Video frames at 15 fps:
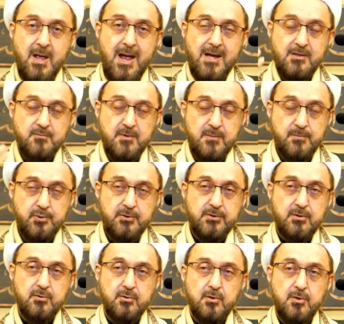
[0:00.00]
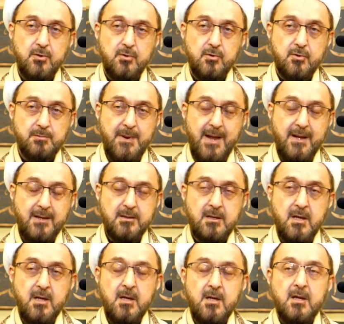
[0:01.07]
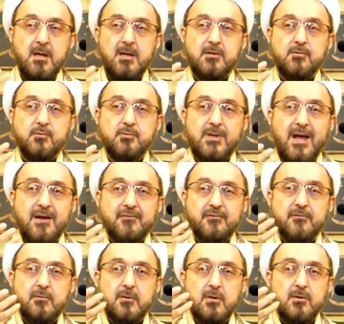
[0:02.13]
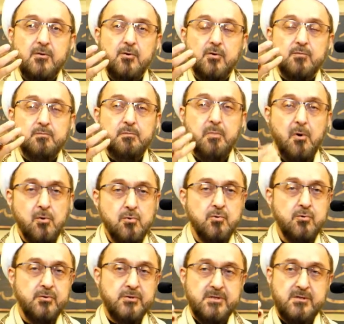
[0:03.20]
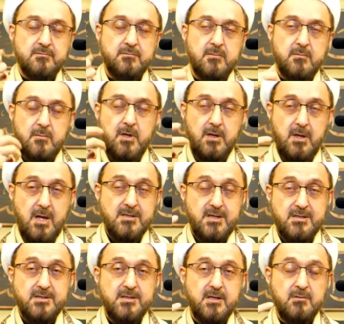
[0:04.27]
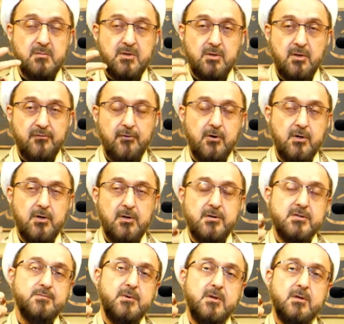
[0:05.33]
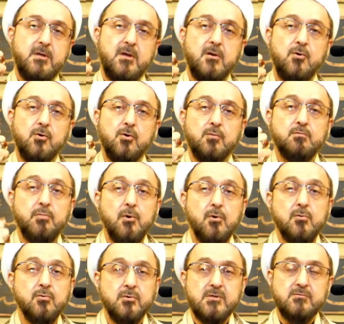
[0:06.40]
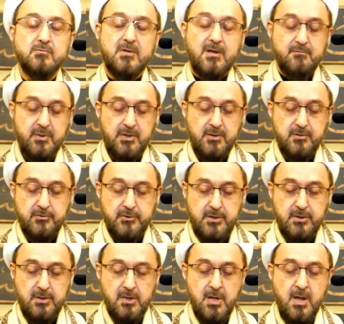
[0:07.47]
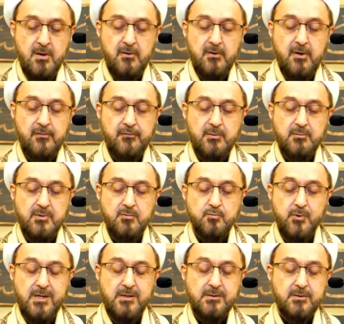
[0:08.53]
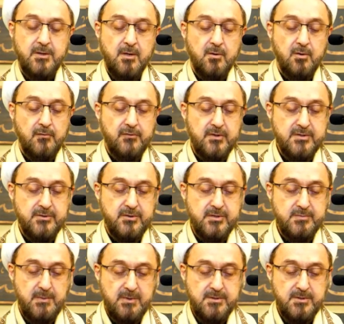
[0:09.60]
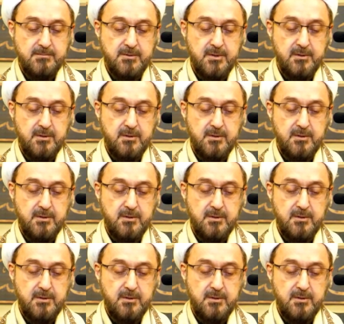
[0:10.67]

we put it on your back, it would have, your bones, as I said, metaphorically speaking, your bones would have been creaked from the weight of this responsibility.